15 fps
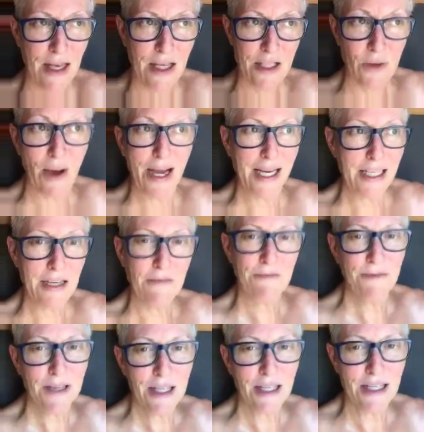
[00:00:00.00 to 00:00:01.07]
So I get to
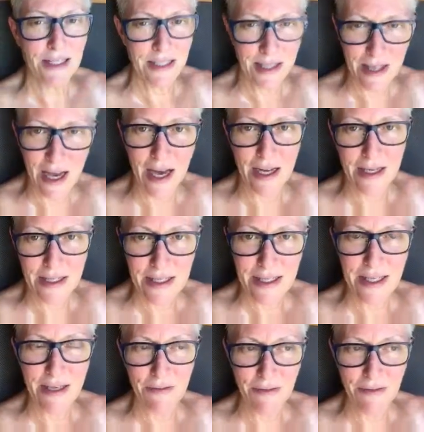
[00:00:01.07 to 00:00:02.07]
feel into that and see